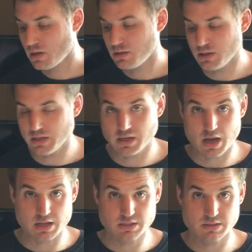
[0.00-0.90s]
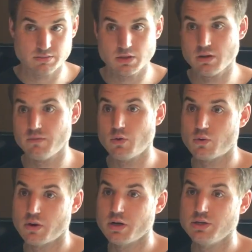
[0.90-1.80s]
The concept of
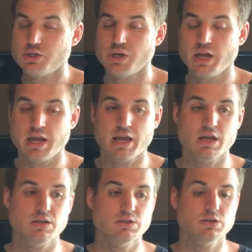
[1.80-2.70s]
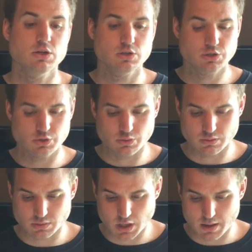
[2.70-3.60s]
orange is to
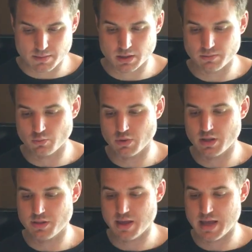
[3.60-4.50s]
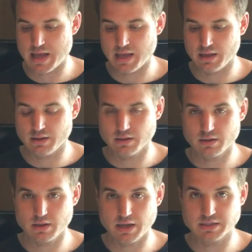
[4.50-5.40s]
come up with a
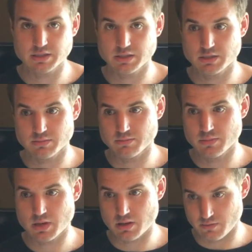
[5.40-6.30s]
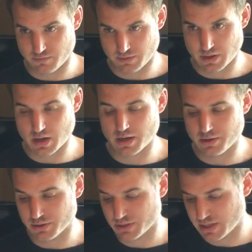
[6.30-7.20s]
system of
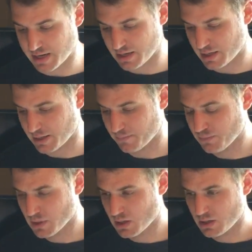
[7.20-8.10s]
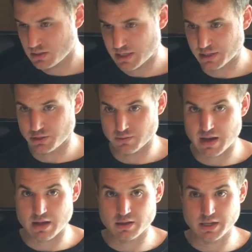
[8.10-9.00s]
understanding
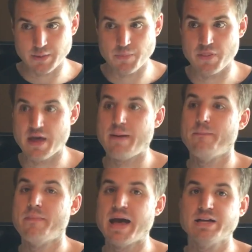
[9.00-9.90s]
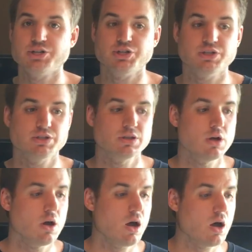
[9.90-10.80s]
sexuality that matches
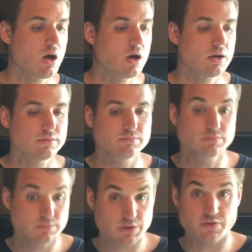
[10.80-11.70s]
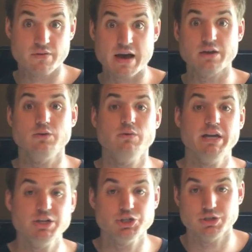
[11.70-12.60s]
the
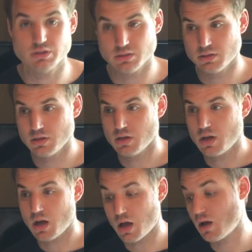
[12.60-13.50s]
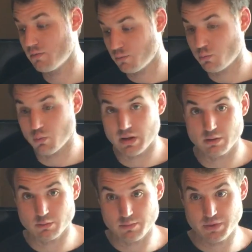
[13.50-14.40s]
valuation of
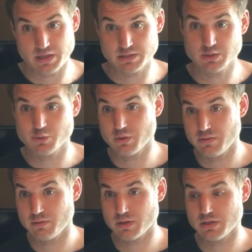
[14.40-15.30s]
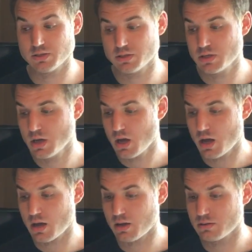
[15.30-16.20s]
what would be its equivalence
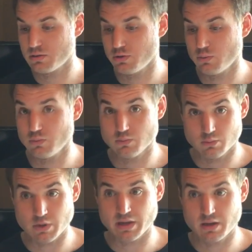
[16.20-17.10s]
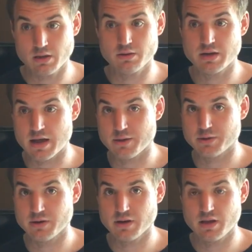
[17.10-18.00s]
to what color
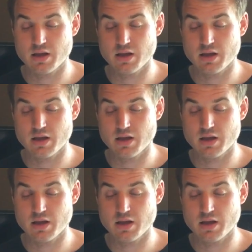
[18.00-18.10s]
dollar